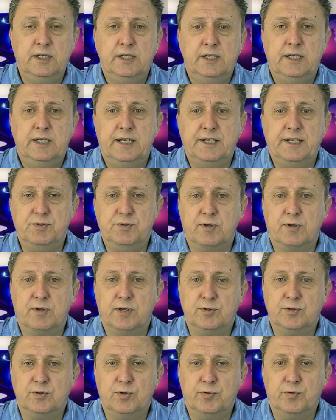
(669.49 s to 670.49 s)
and you can
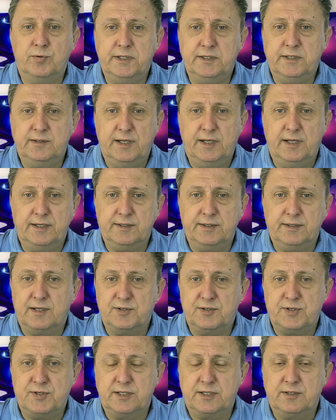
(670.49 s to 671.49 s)
go in and
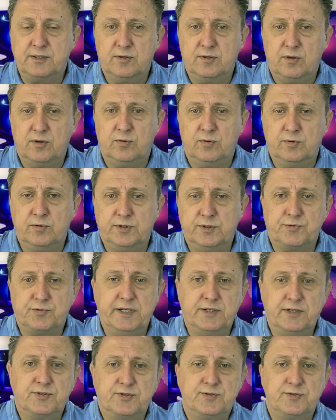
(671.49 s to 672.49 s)
dissect all the
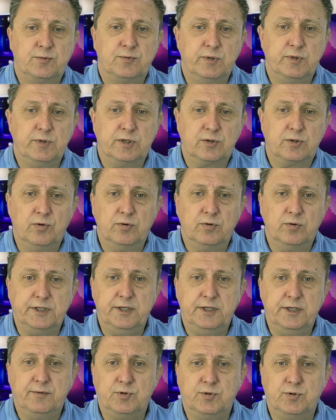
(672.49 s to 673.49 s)
trades that we are currently
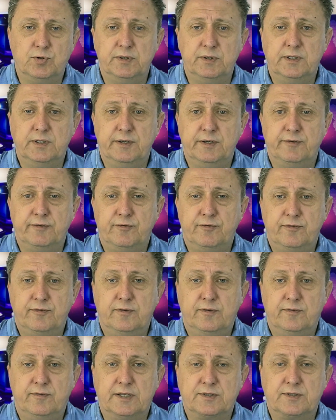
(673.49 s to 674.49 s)
doing if
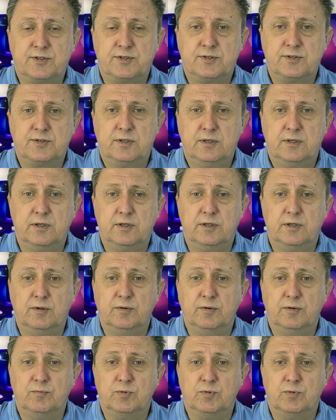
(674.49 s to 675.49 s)
that's
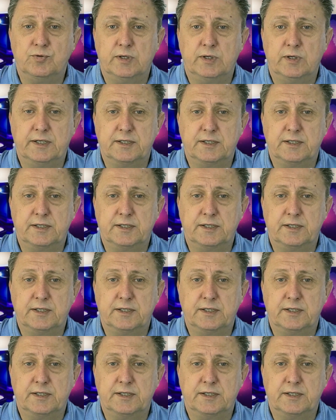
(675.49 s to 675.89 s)
what you like.